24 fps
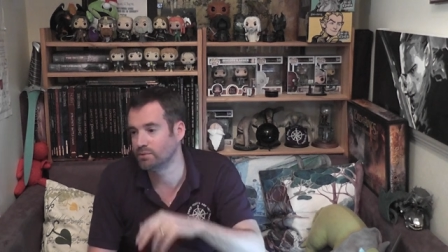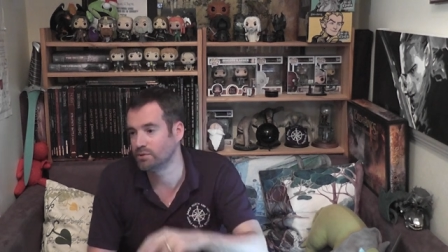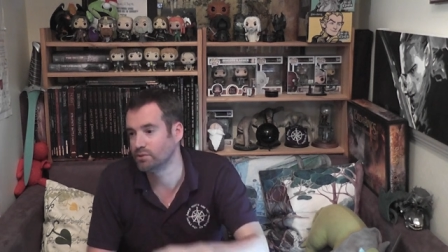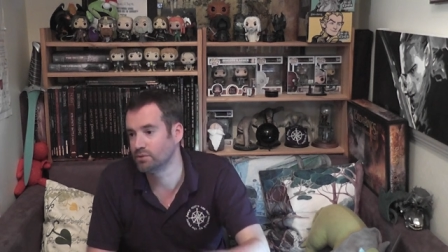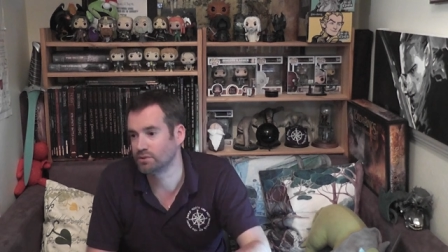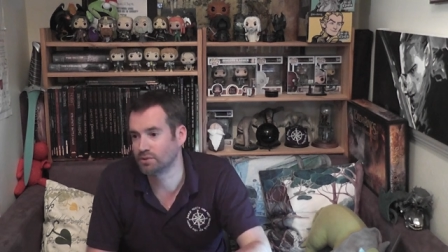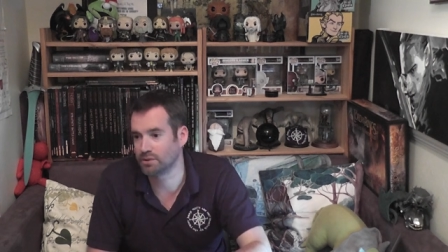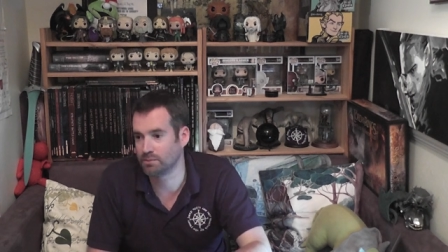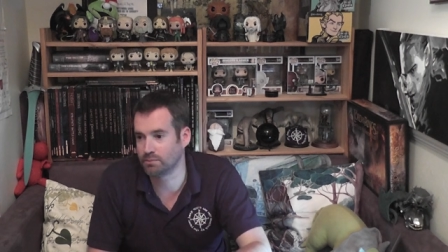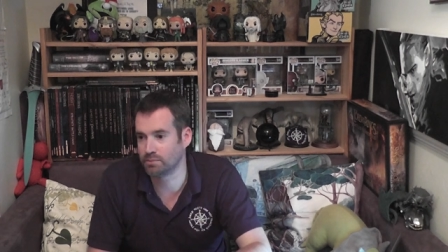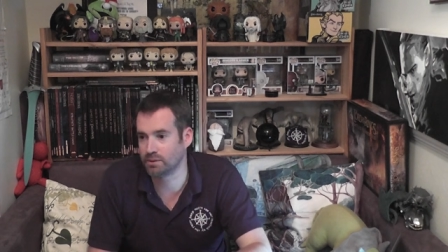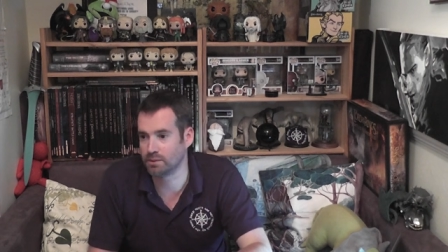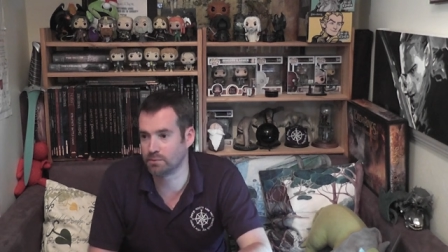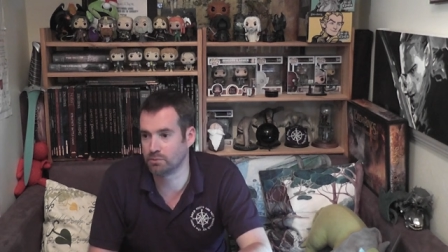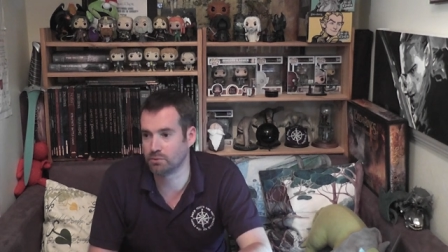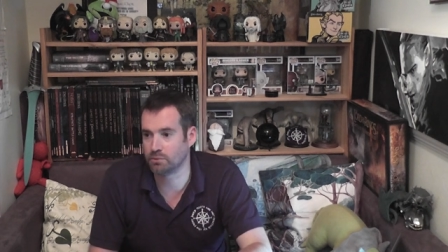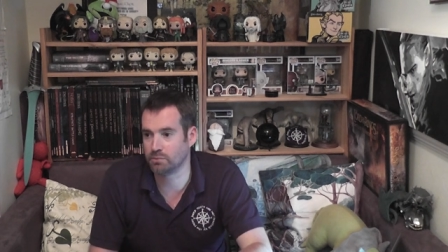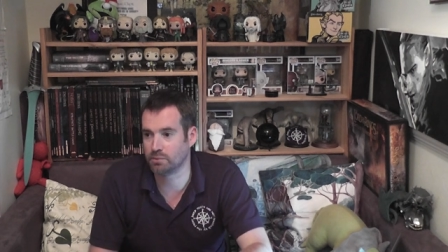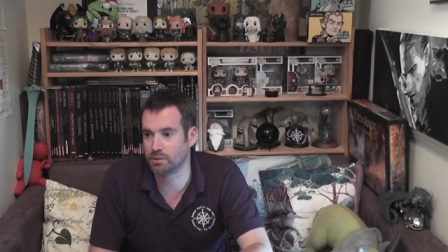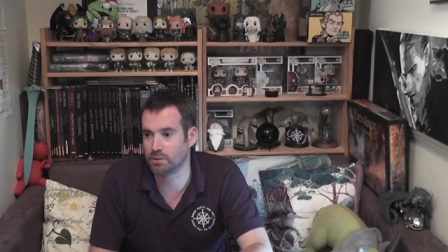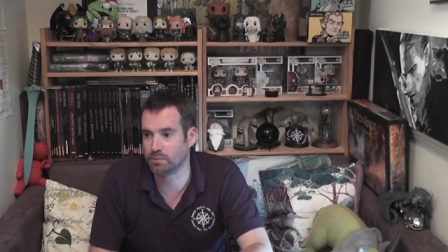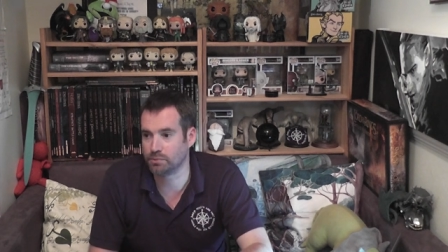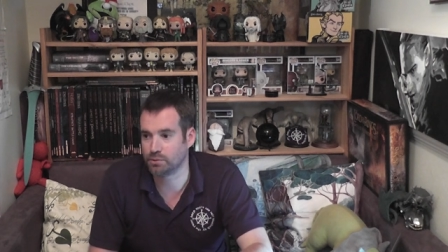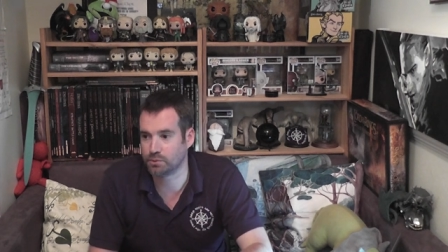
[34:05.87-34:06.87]
sure some people
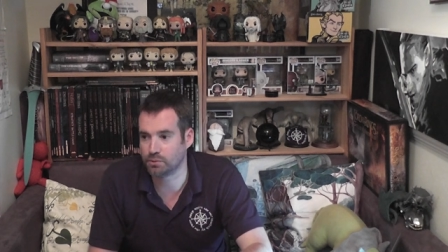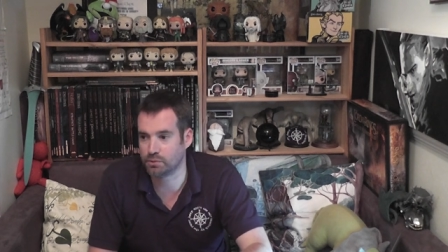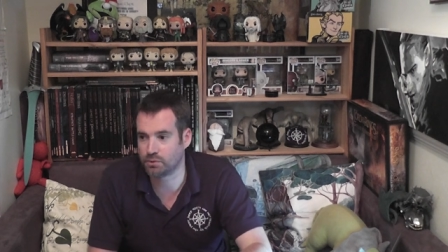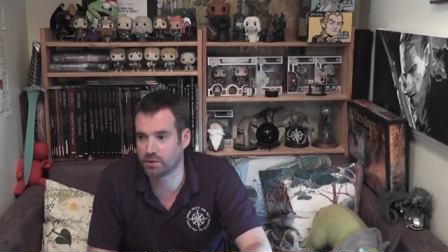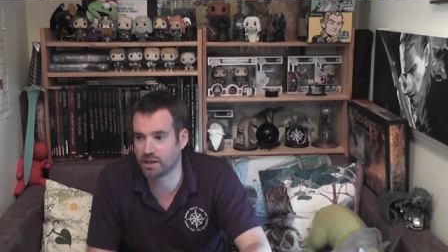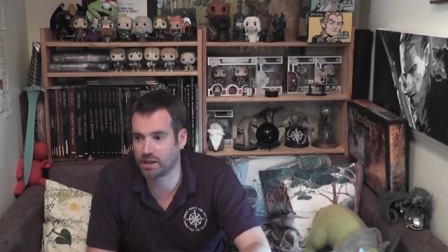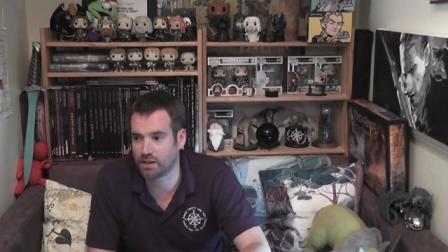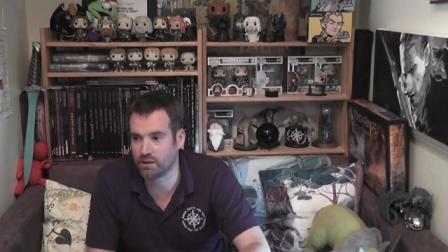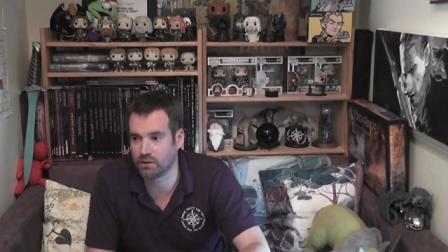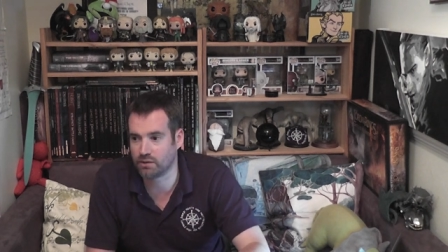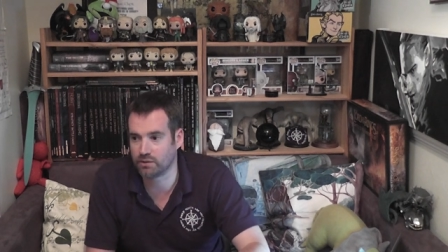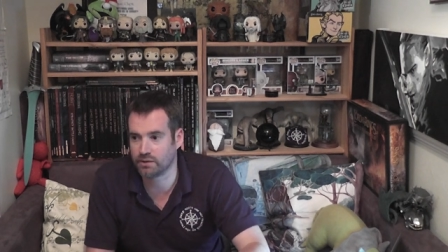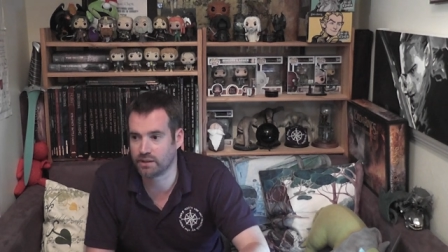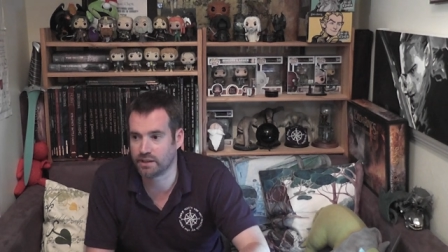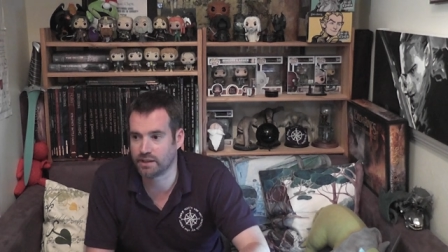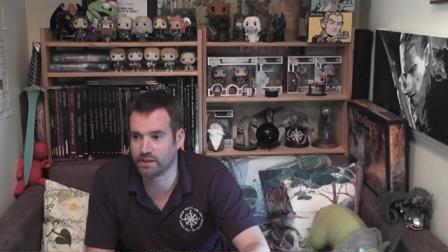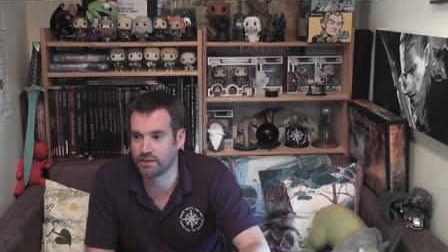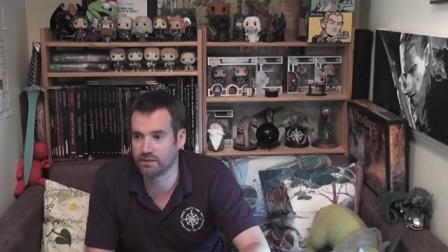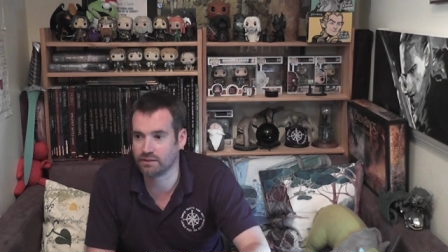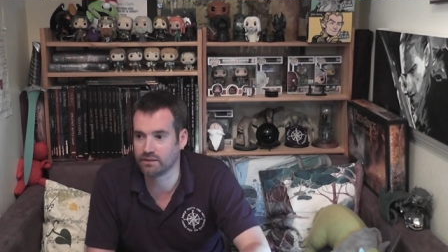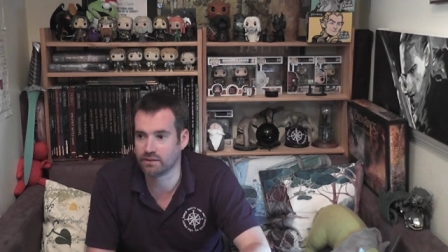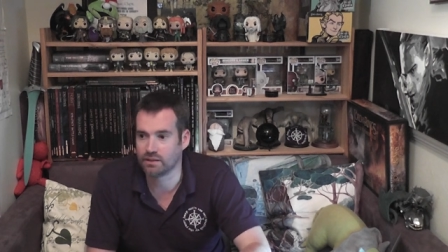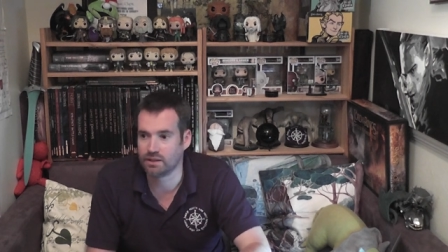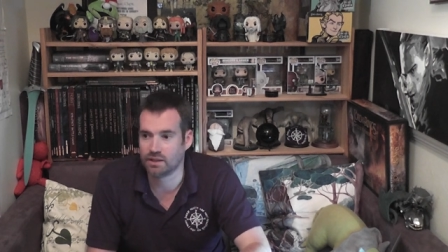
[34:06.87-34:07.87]
will be appalled at how long that
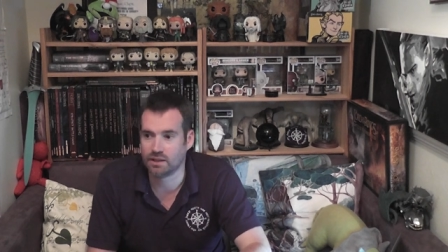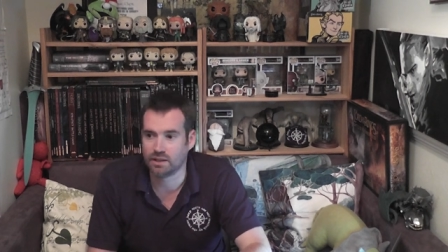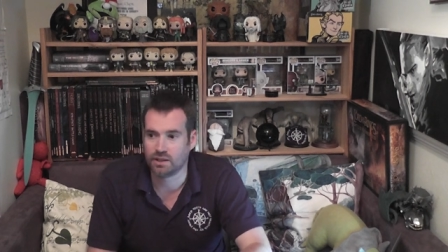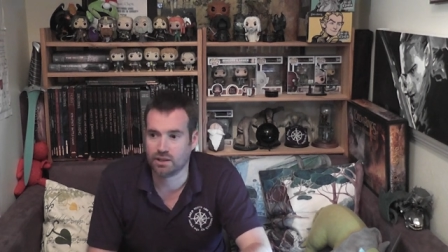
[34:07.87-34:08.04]
is